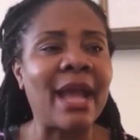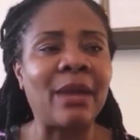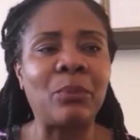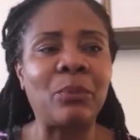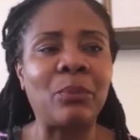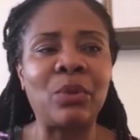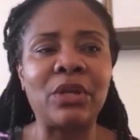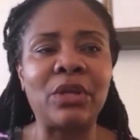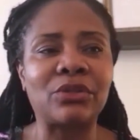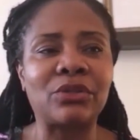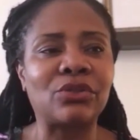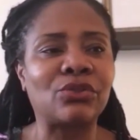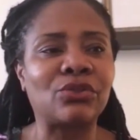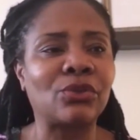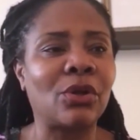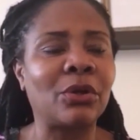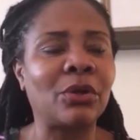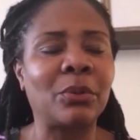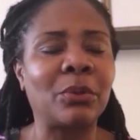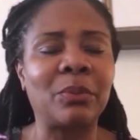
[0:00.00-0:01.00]
We are
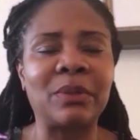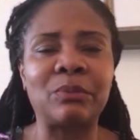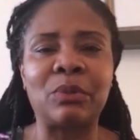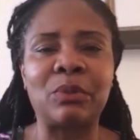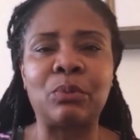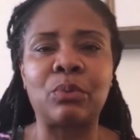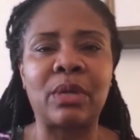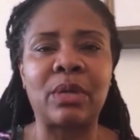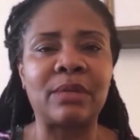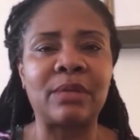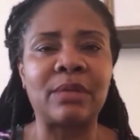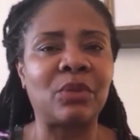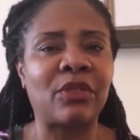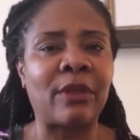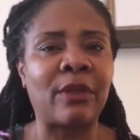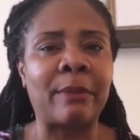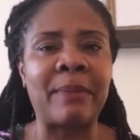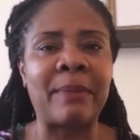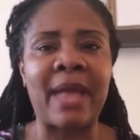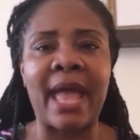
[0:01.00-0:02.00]
stronger when we run with
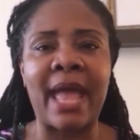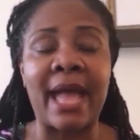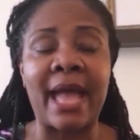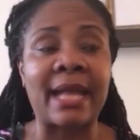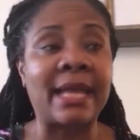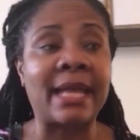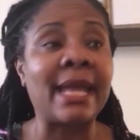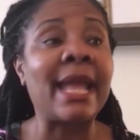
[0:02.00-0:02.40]
our pack.